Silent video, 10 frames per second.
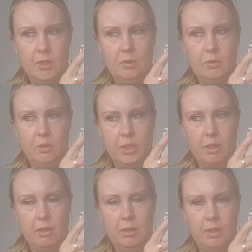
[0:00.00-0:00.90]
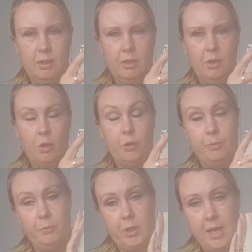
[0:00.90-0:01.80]
or on
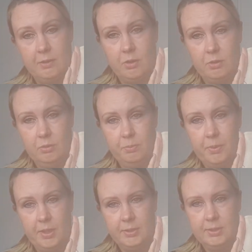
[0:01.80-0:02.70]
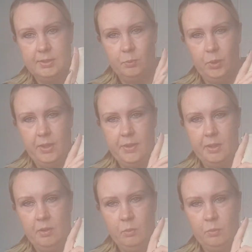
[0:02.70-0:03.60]
the Murano but with
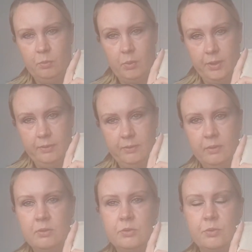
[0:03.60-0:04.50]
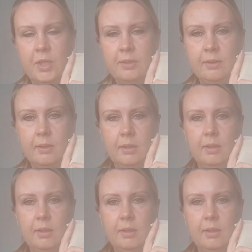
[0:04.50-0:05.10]
1 strand.